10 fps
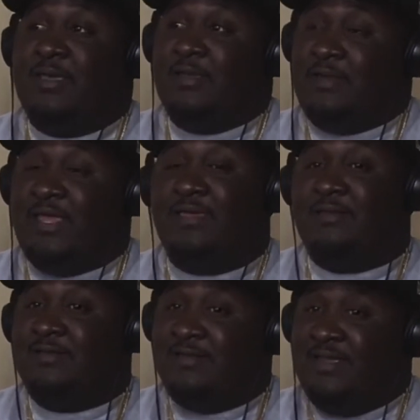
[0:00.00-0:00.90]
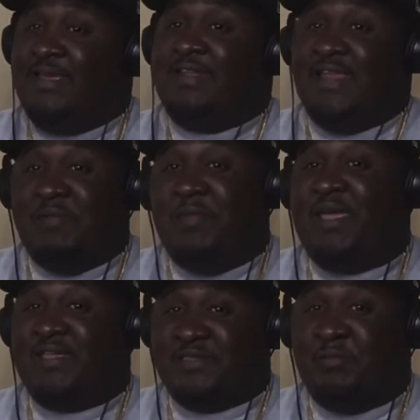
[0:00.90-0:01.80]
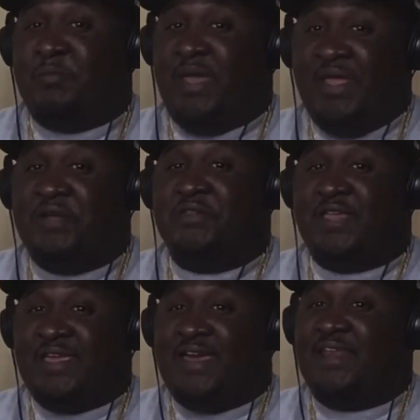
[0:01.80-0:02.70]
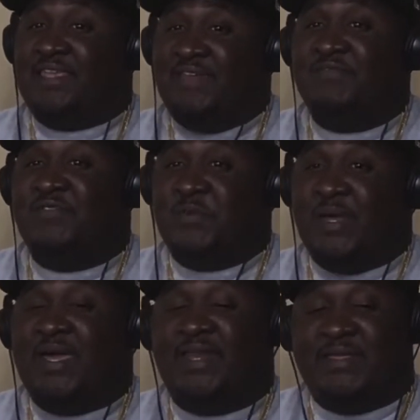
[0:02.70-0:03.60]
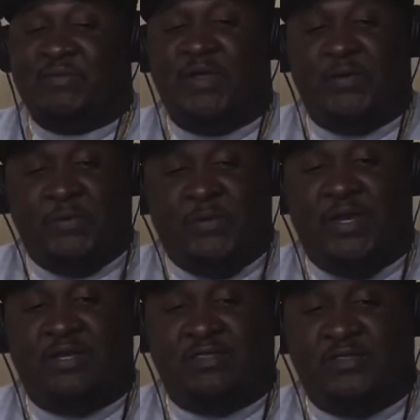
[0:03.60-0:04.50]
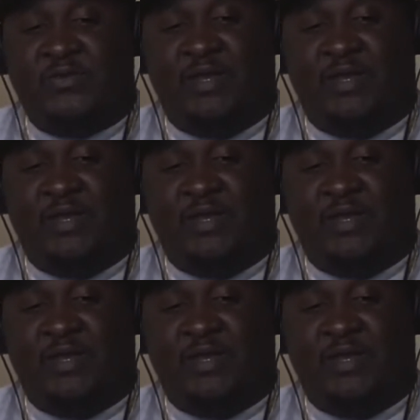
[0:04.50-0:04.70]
They they making some bangers. I gotta give it to them. I gotta give credit when credit is due. They